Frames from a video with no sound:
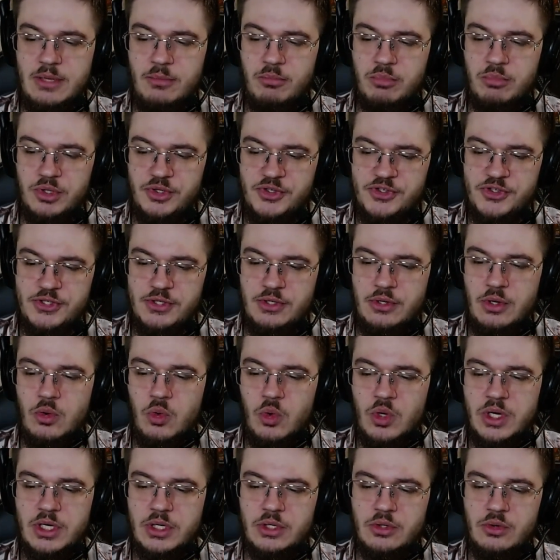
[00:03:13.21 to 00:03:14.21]
person who
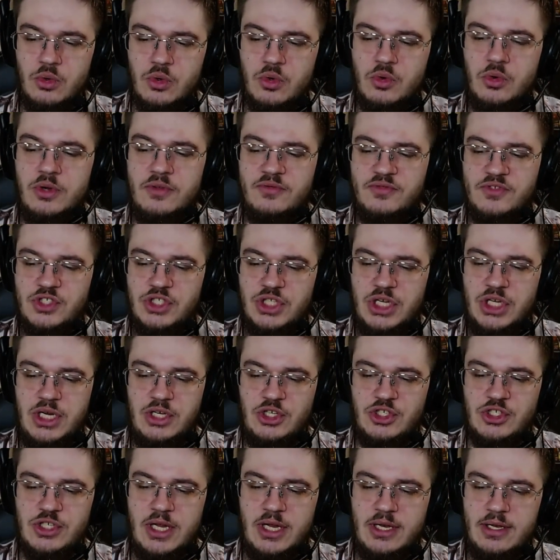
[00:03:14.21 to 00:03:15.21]
could have
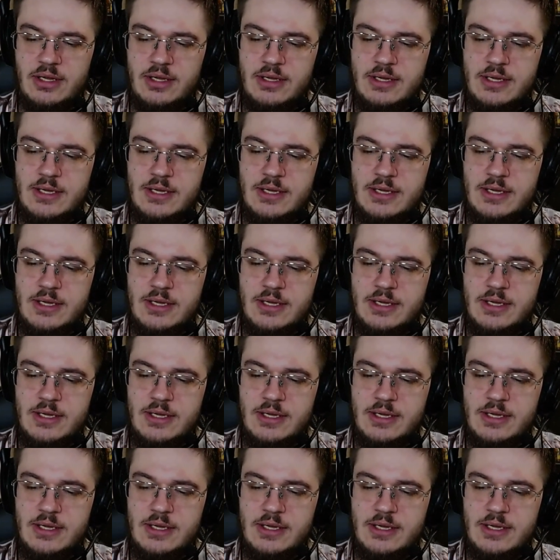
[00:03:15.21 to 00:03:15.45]
changed it.